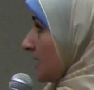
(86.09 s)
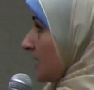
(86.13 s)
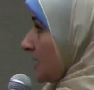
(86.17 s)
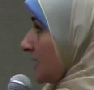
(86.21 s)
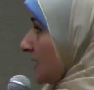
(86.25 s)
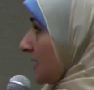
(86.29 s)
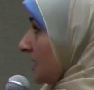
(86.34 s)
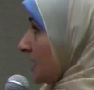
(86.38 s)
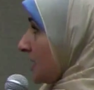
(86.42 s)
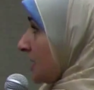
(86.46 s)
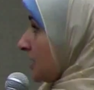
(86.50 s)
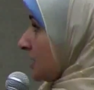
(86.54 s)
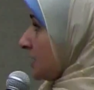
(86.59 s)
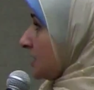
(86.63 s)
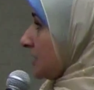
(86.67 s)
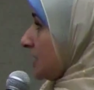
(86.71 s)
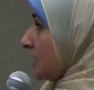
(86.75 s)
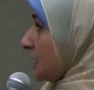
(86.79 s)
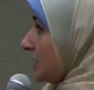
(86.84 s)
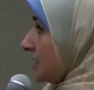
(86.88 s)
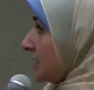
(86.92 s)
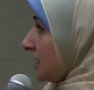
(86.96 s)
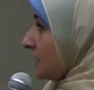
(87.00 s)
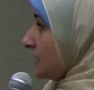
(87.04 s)
And
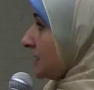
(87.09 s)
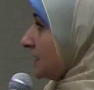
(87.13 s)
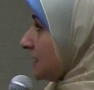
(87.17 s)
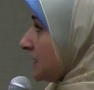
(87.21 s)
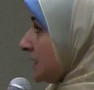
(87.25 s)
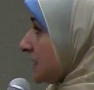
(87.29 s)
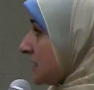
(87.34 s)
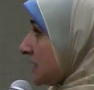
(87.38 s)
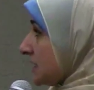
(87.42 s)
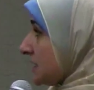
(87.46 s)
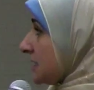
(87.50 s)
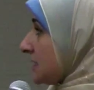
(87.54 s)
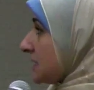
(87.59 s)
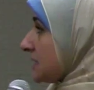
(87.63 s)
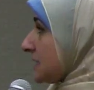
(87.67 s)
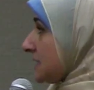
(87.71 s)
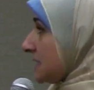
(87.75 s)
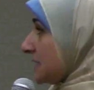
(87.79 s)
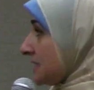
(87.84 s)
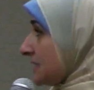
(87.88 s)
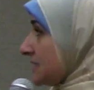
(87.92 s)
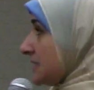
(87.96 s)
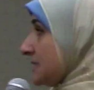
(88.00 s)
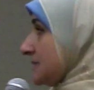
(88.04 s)
in
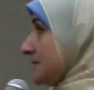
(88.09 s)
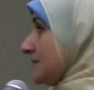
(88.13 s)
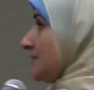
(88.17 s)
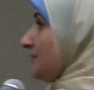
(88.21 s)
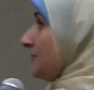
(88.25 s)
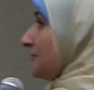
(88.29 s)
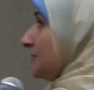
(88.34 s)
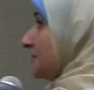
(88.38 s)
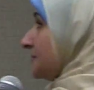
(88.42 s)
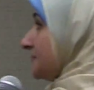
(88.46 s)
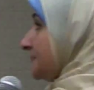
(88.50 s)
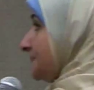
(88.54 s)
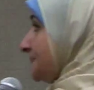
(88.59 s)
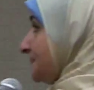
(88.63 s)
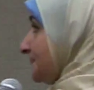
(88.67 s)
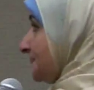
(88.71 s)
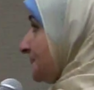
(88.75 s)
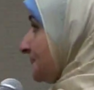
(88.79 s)
1967,